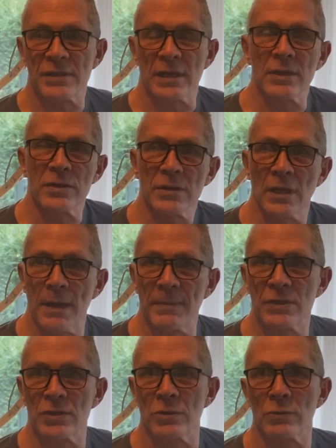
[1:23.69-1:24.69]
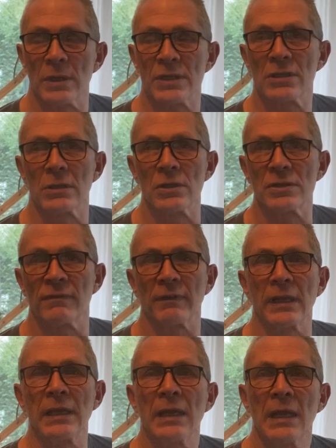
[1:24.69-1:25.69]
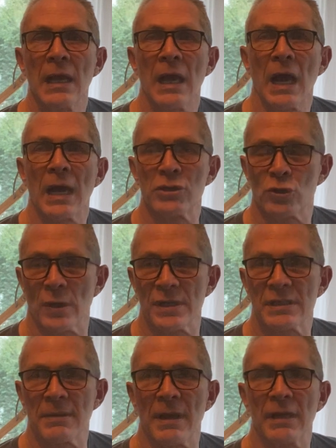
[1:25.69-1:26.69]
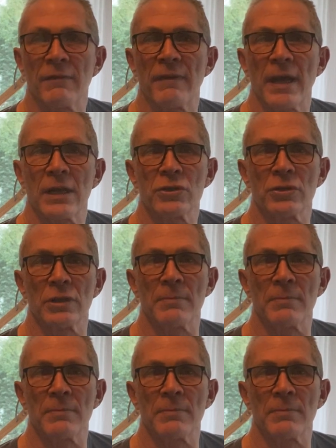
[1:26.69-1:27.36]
I use Climbing Sutra exclusively. I trust the manufacturer.